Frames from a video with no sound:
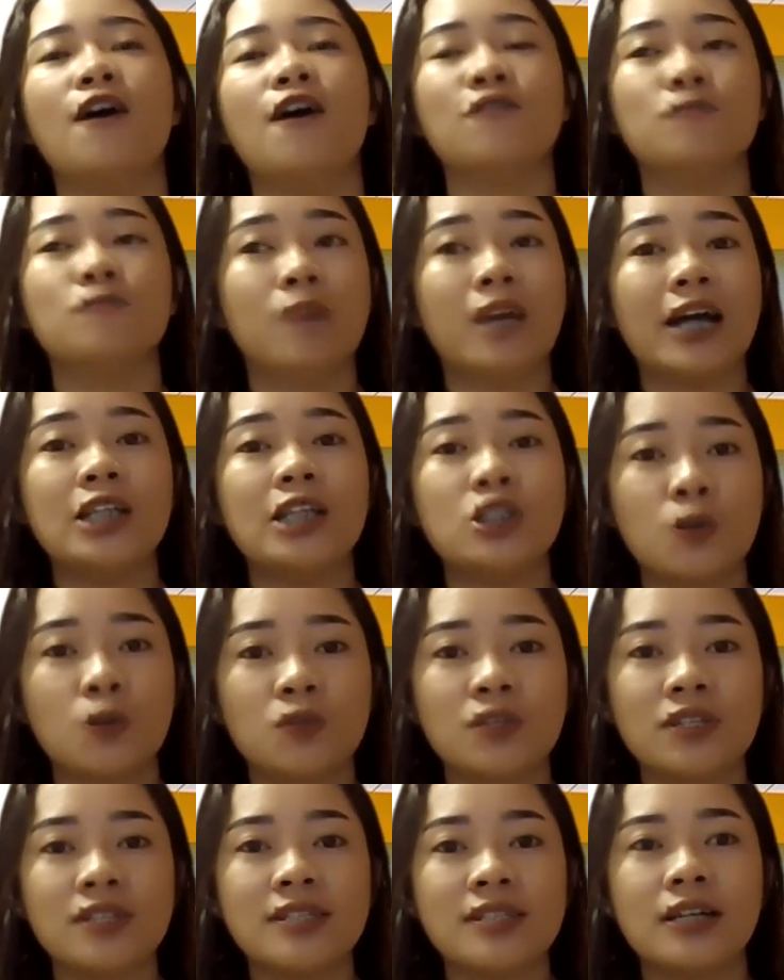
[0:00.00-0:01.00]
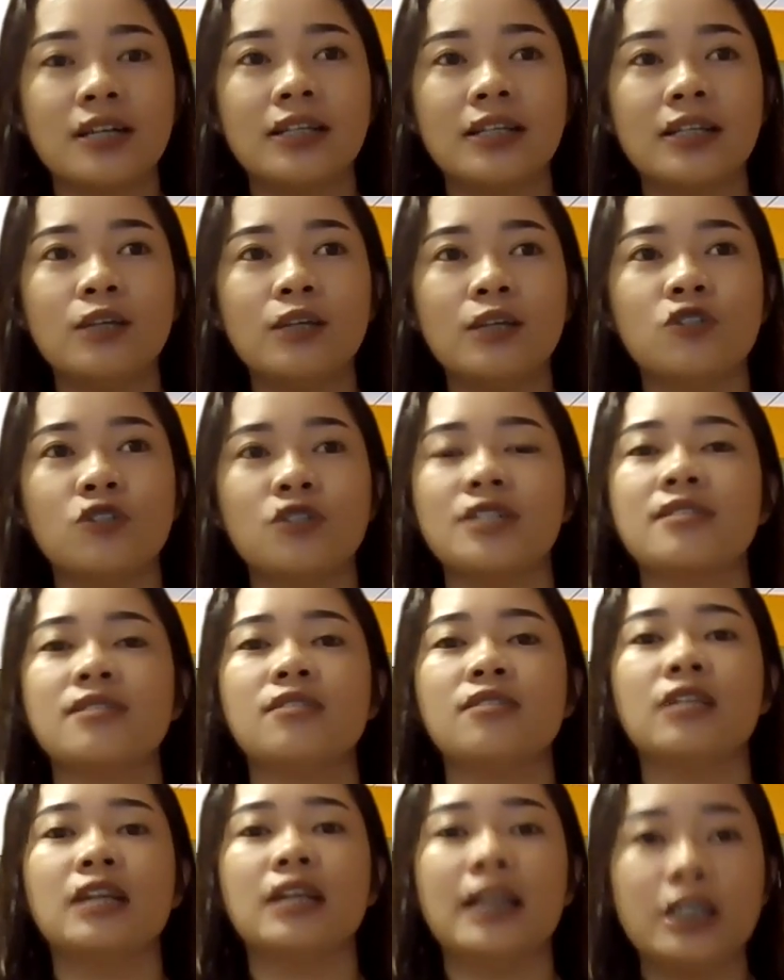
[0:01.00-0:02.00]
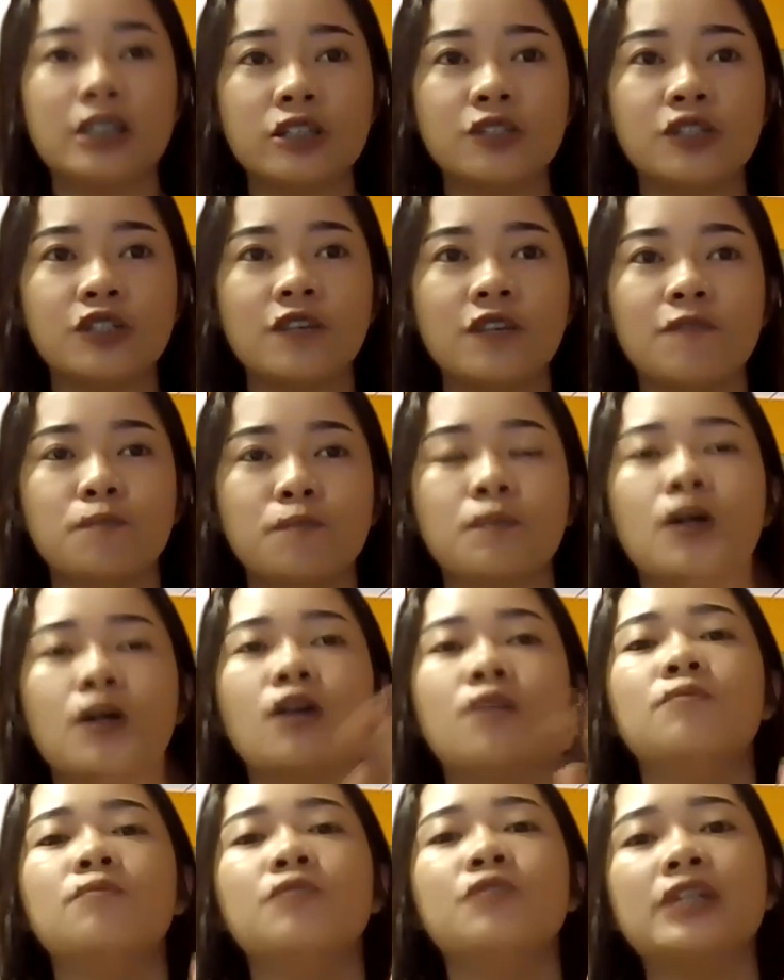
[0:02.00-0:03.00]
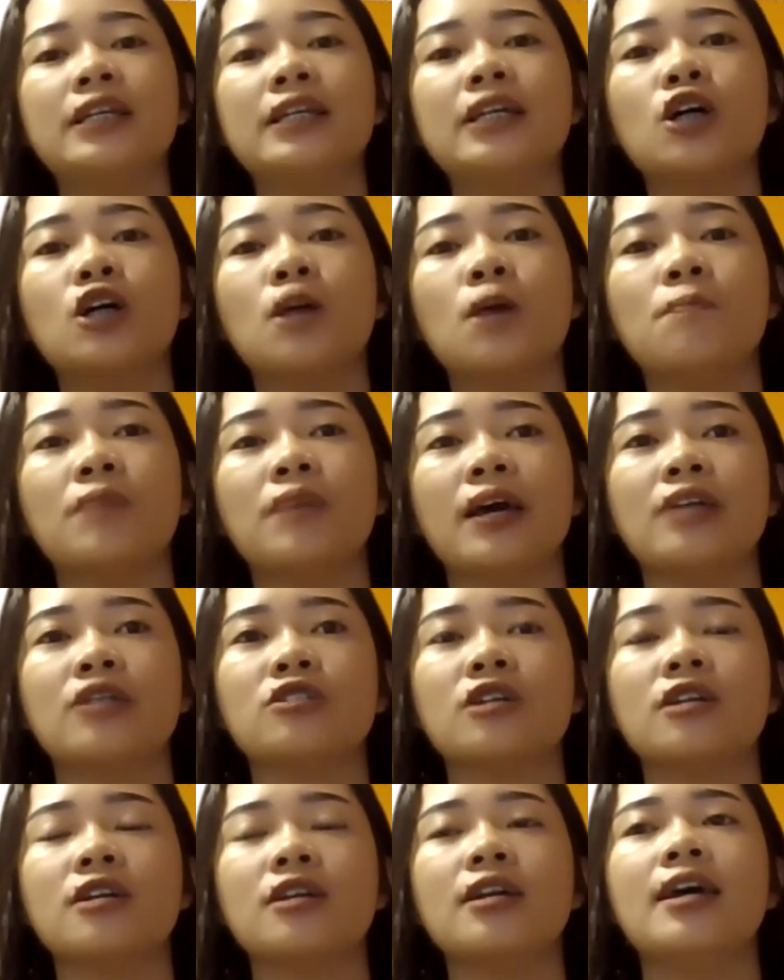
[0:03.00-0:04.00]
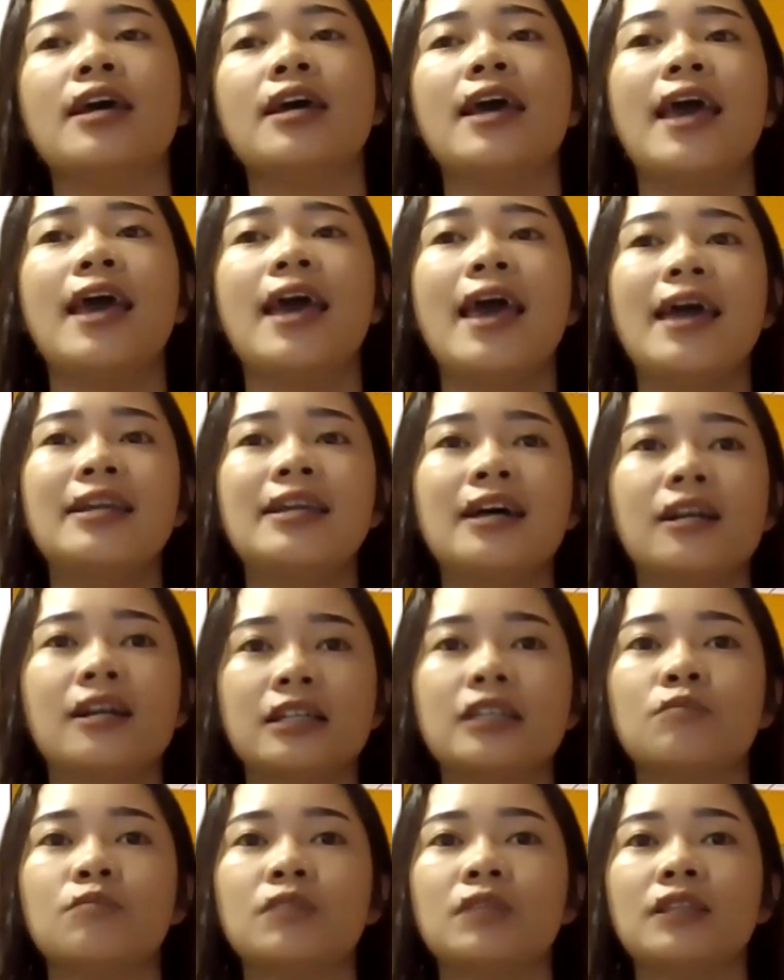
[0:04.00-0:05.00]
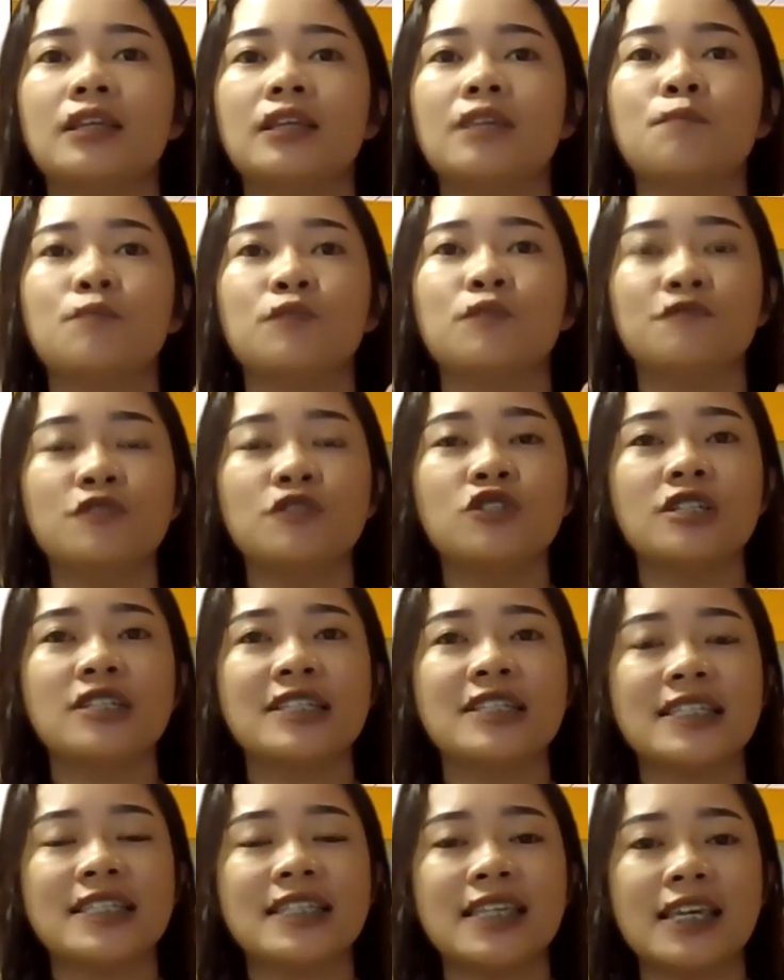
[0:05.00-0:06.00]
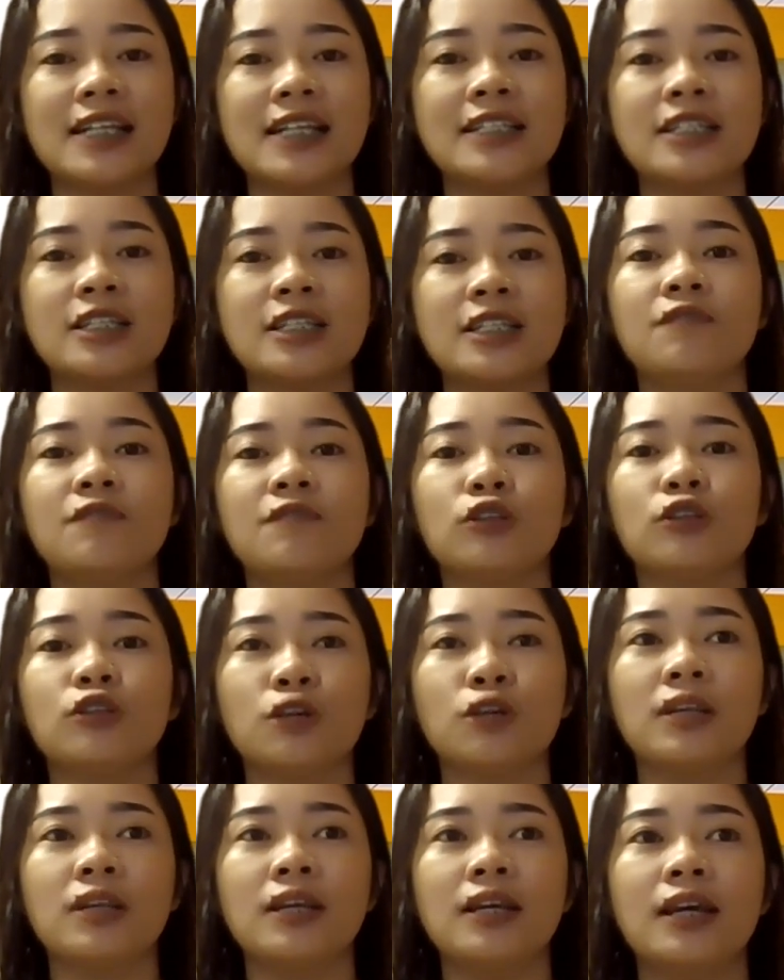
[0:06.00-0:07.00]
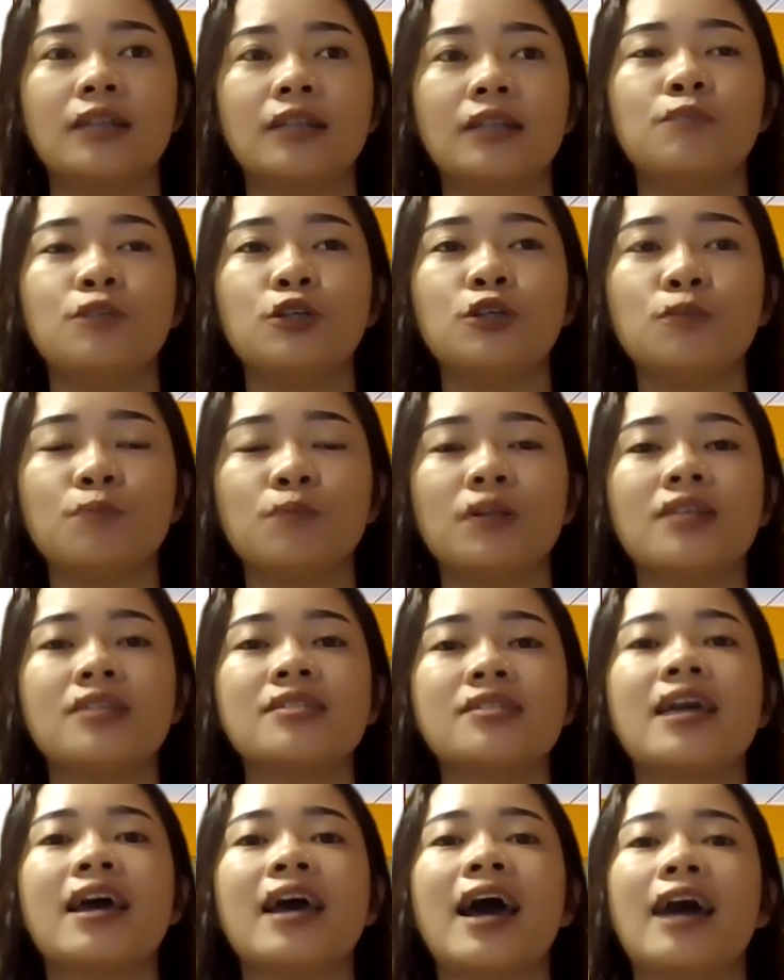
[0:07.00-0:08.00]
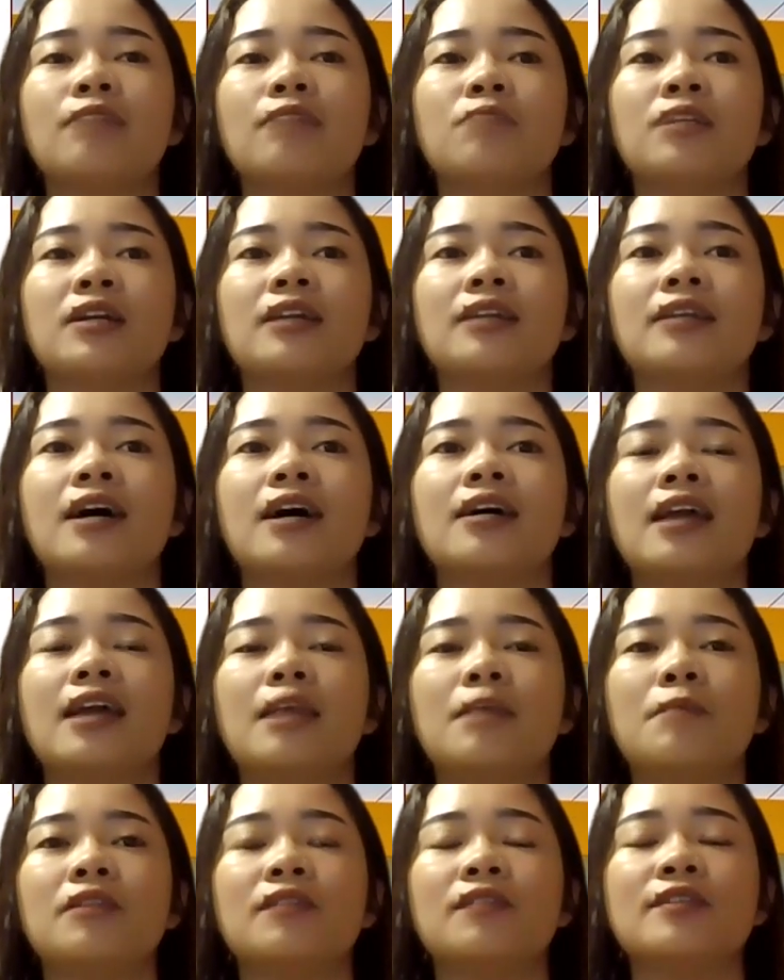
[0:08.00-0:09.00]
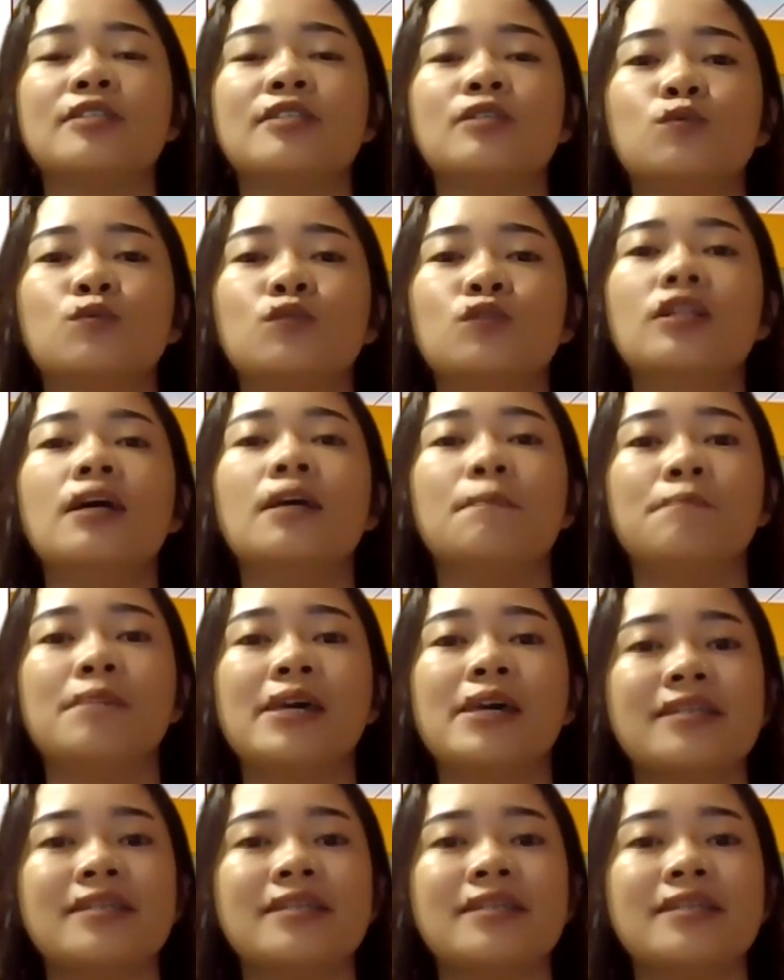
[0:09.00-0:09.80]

of my chosen study, which is the relationship of reading comprehension and arithmetic proficiency skills of intermediate pupils at Madatag Elementary School,